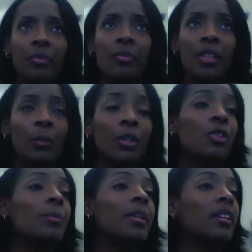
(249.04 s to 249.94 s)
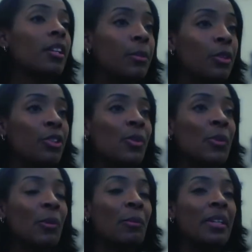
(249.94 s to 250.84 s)
We used to be a commuter
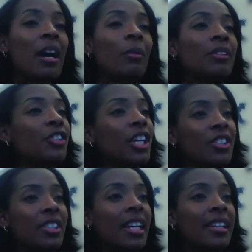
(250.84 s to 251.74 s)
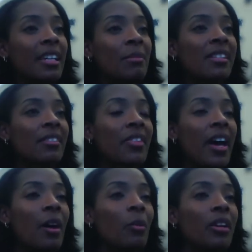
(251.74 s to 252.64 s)
school, but now we've changed the dynamics of
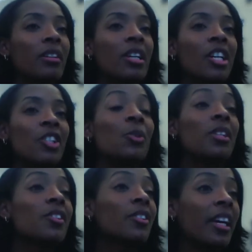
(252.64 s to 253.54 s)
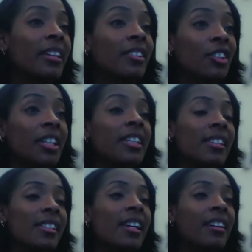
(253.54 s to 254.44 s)
that, where students are looking to
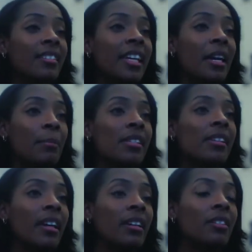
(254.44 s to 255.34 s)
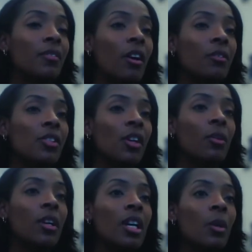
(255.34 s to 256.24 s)
stay on campus and get involved. So
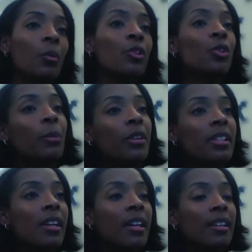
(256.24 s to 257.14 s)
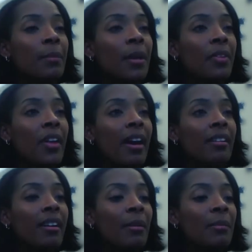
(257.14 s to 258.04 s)
we're super excited about that.
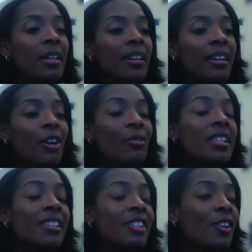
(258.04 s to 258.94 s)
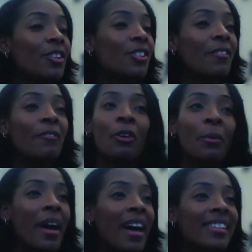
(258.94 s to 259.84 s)
Our residence halls are at full
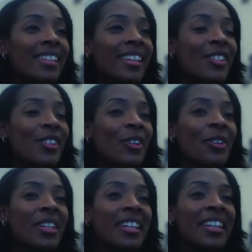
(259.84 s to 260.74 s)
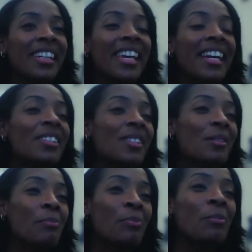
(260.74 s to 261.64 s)
capacity, so Kean is
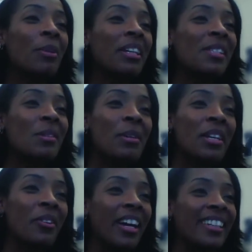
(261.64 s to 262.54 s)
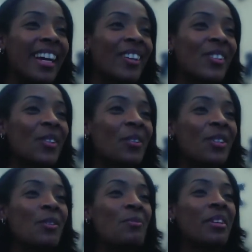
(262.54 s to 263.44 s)
the place to be right now. So we're
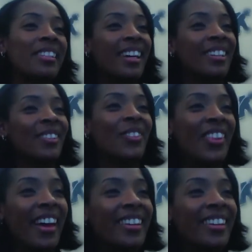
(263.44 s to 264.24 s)
super excited for that.